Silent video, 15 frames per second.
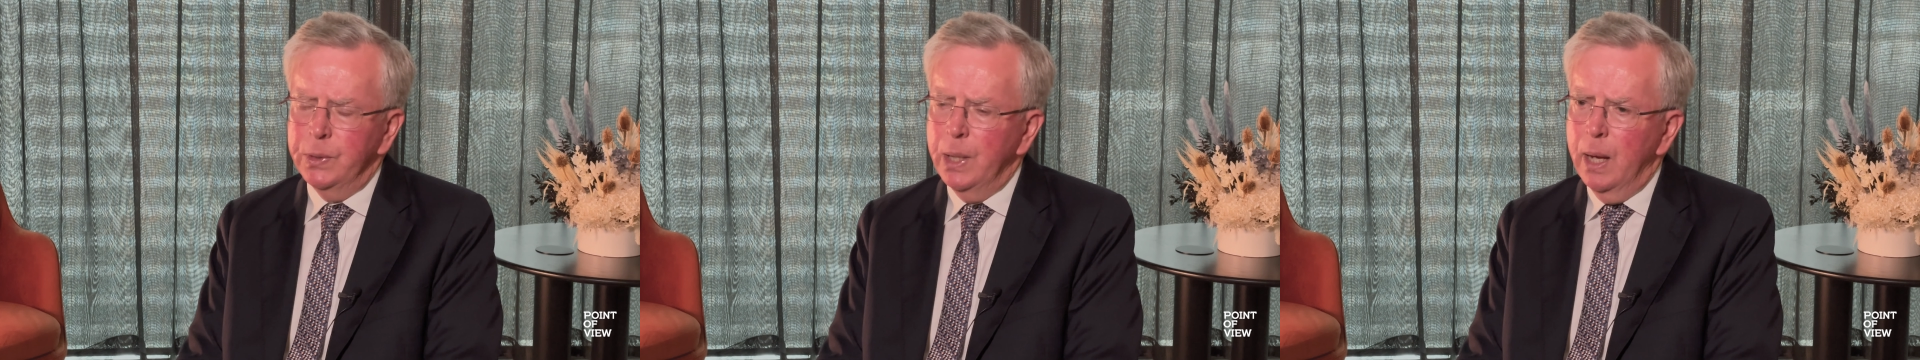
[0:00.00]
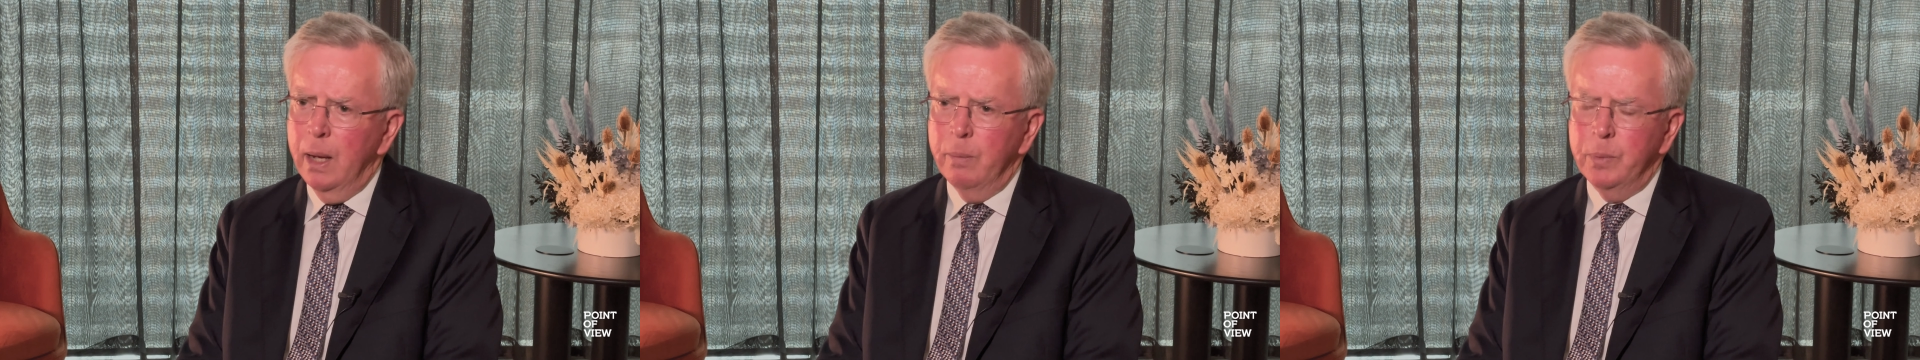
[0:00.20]

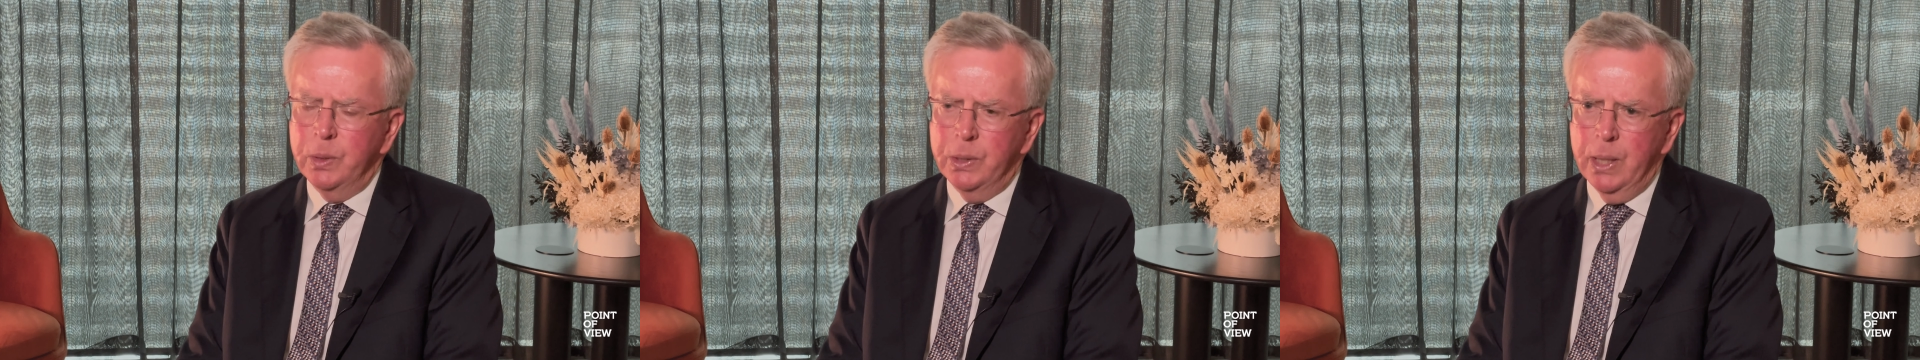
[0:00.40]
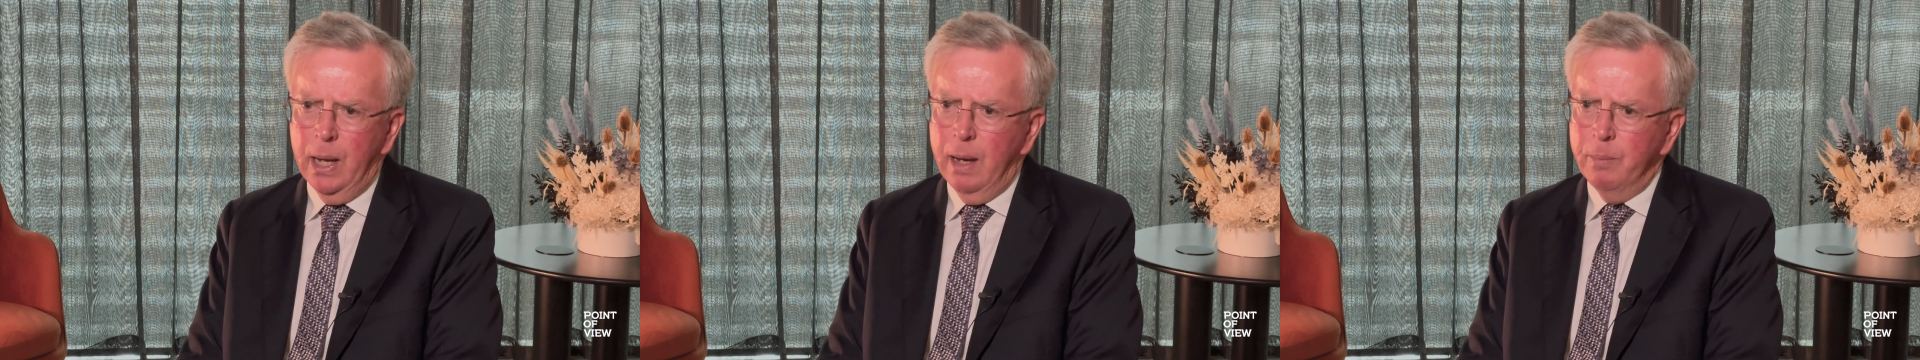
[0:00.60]
time
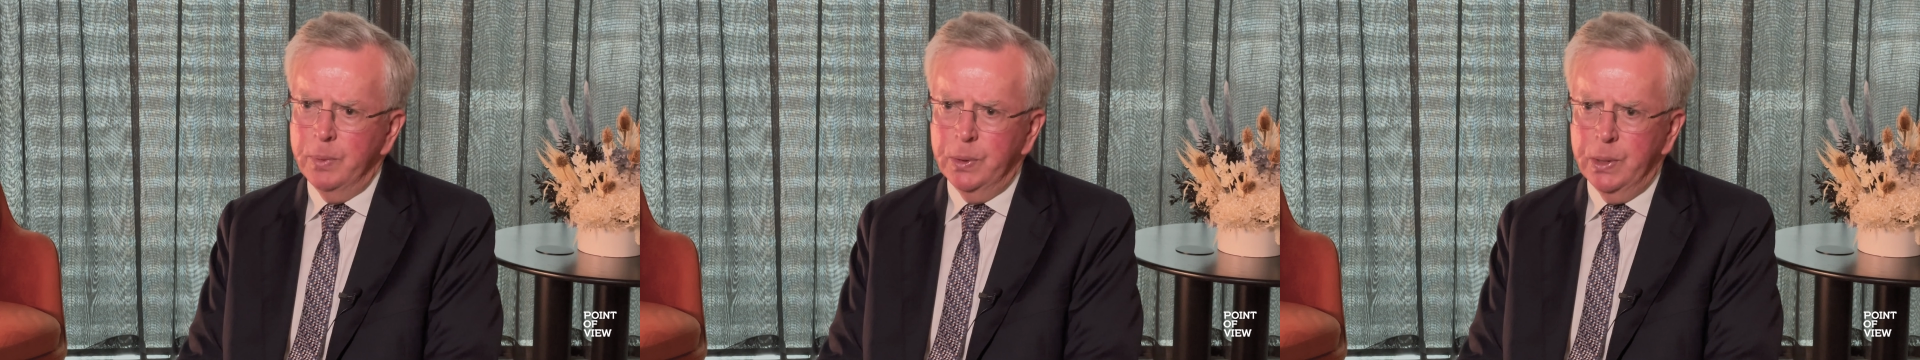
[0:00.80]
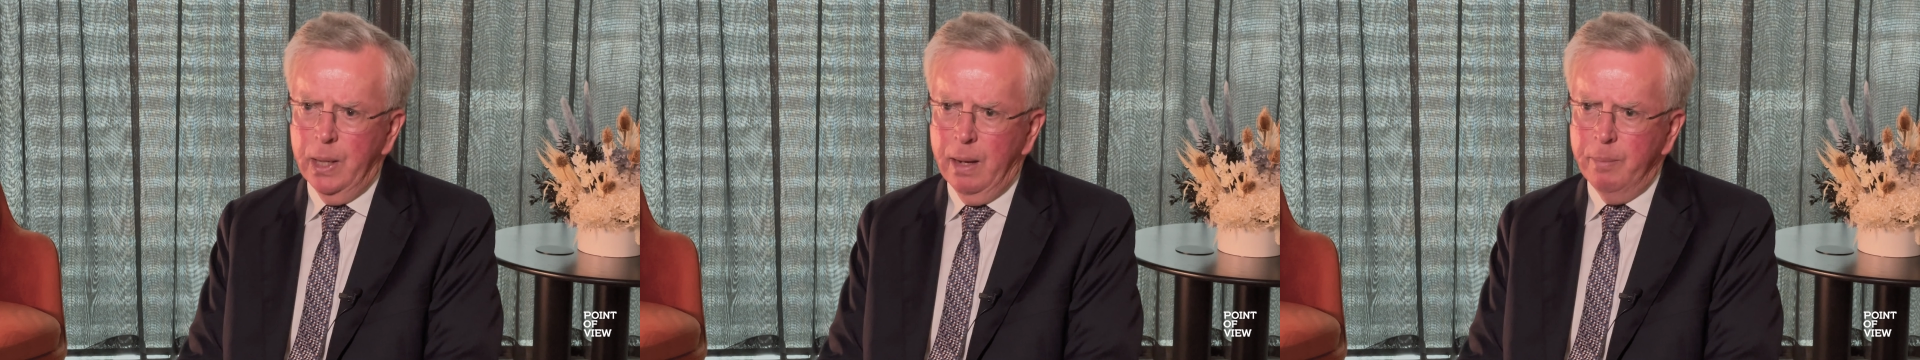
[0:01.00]
and
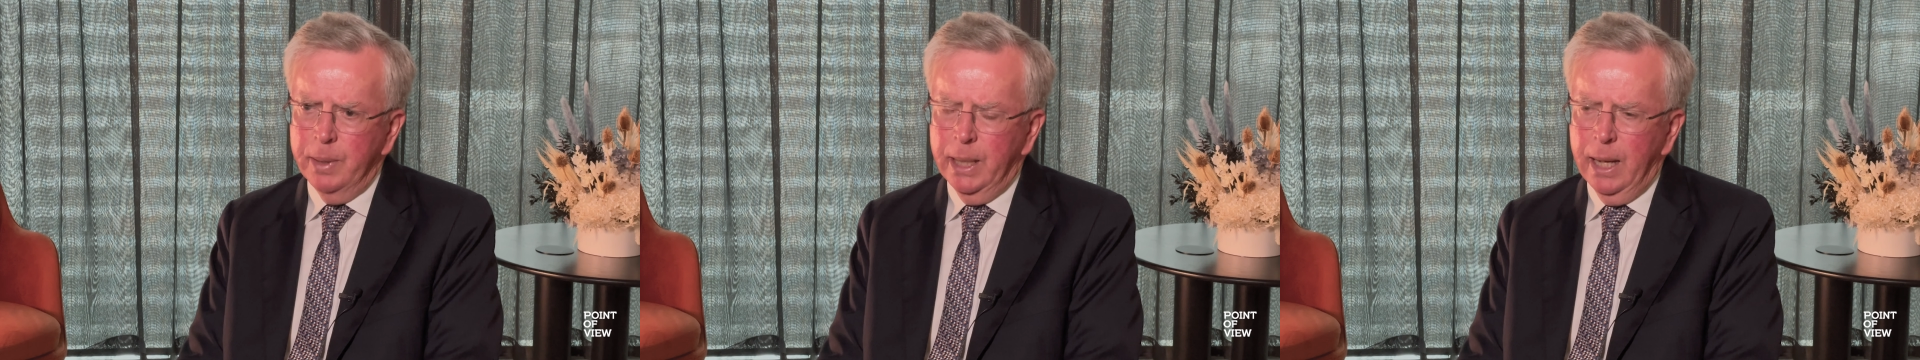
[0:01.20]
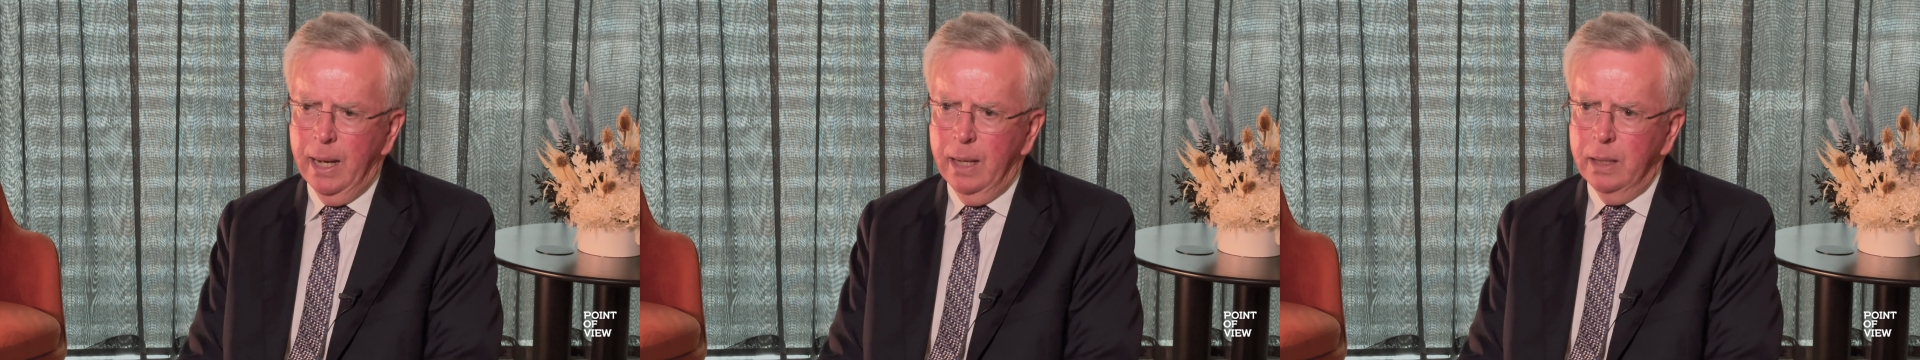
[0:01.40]
time
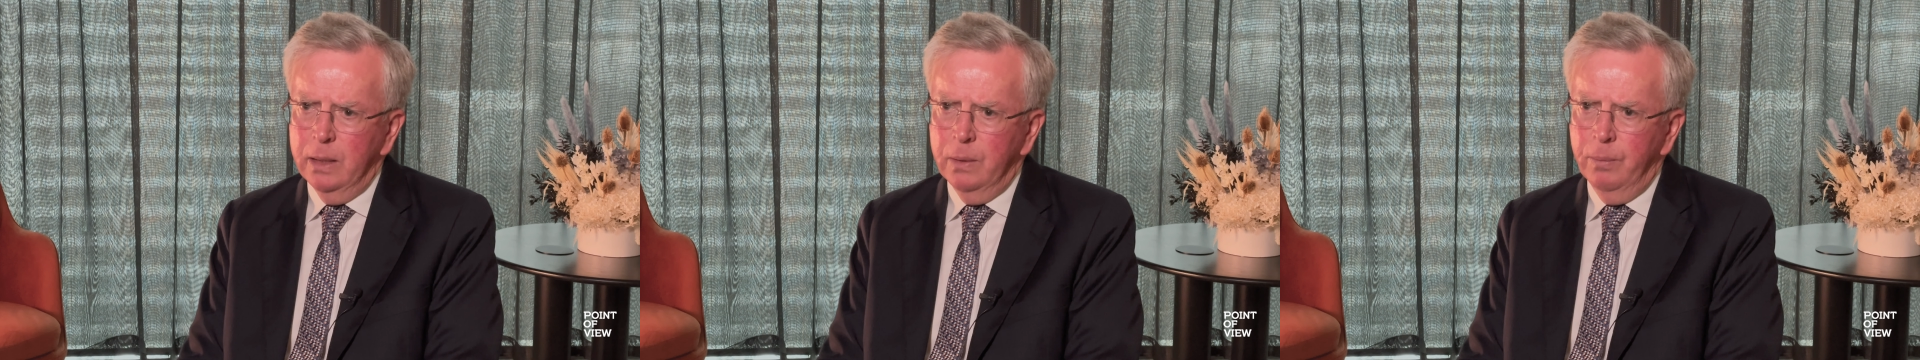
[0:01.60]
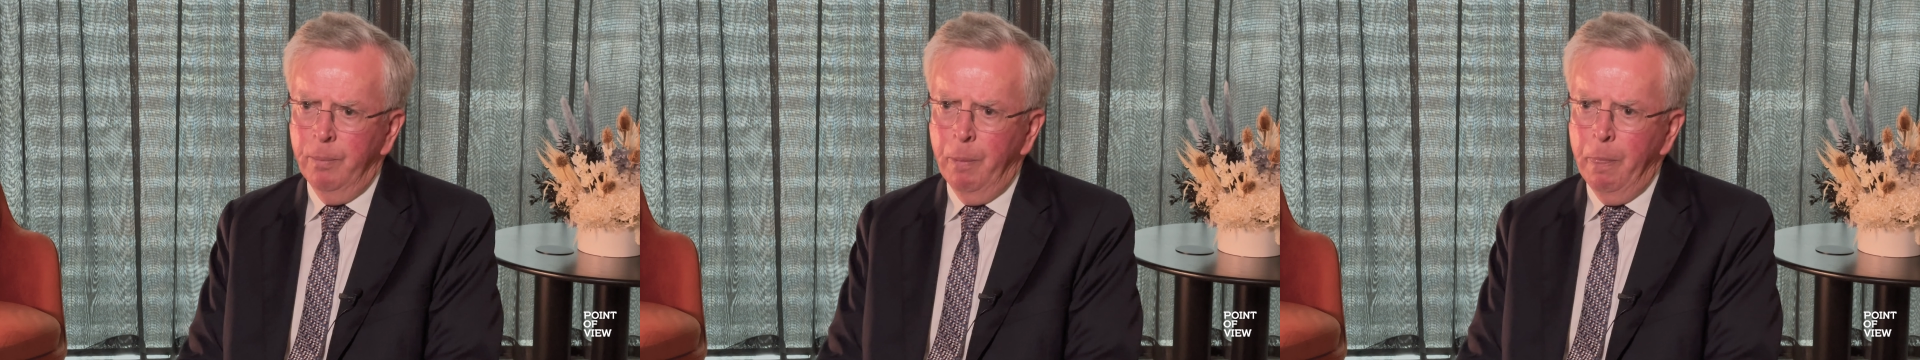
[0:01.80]
again.